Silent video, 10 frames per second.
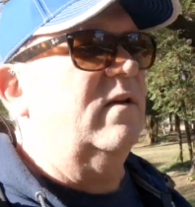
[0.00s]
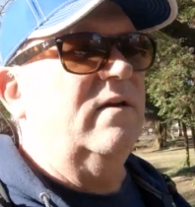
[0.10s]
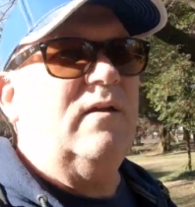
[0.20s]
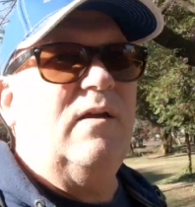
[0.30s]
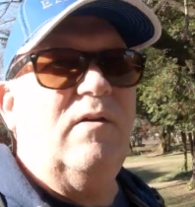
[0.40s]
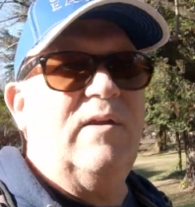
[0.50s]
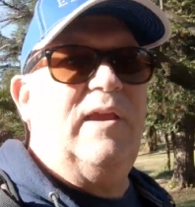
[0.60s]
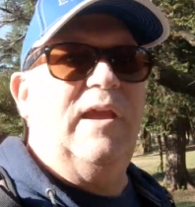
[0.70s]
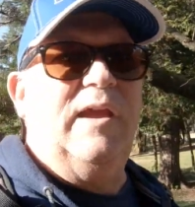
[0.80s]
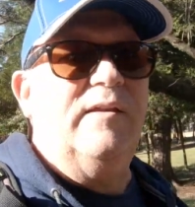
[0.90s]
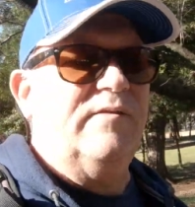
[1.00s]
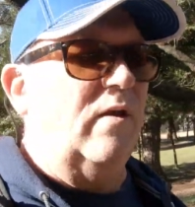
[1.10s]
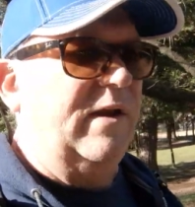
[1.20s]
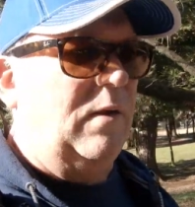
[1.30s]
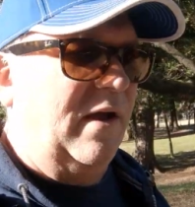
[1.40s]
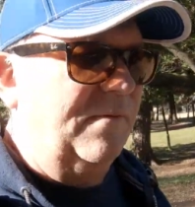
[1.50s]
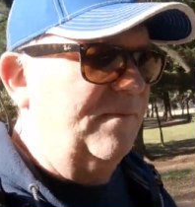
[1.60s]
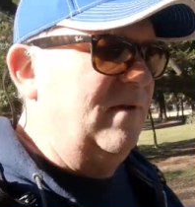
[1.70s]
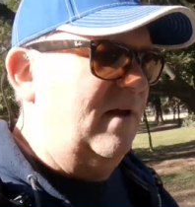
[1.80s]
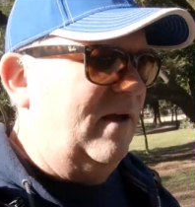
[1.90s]
Okay. So anyway,
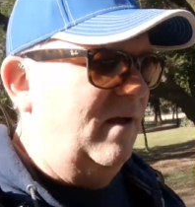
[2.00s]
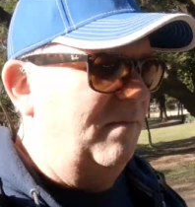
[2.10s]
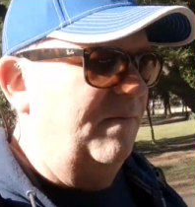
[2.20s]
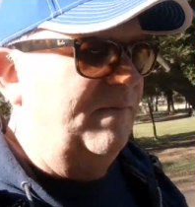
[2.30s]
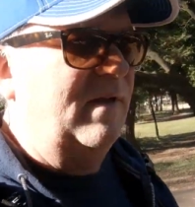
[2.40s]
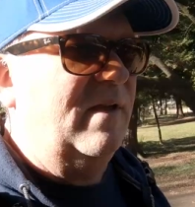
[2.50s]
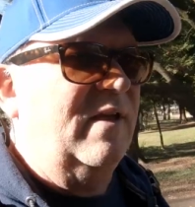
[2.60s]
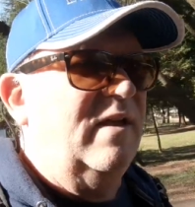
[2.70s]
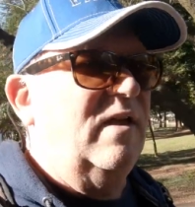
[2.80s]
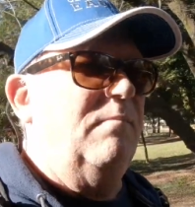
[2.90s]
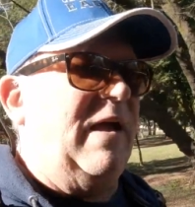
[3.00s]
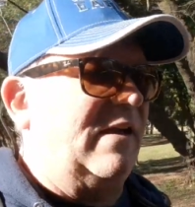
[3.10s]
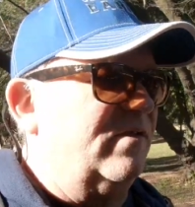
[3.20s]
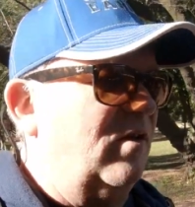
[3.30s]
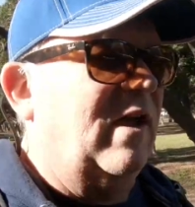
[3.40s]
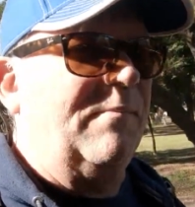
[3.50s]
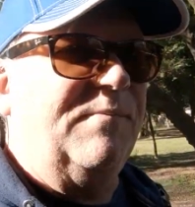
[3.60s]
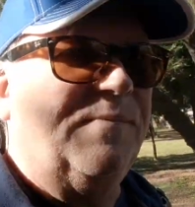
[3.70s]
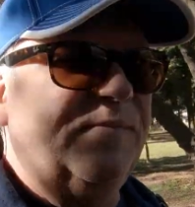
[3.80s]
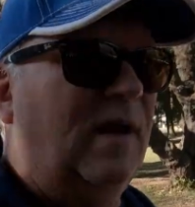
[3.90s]
back. So
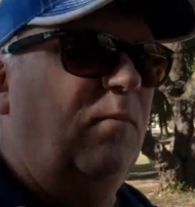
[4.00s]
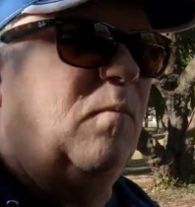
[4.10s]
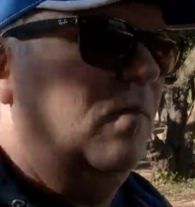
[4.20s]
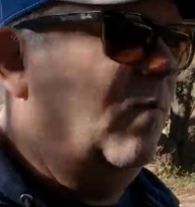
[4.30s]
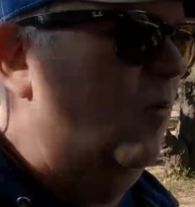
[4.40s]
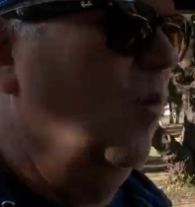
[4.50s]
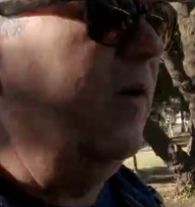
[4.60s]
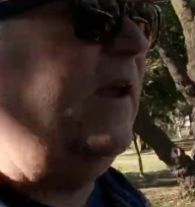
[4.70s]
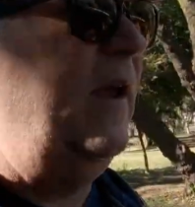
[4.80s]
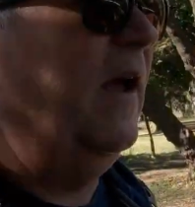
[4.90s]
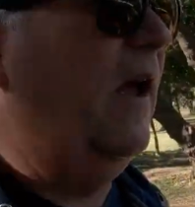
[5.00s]
I'm working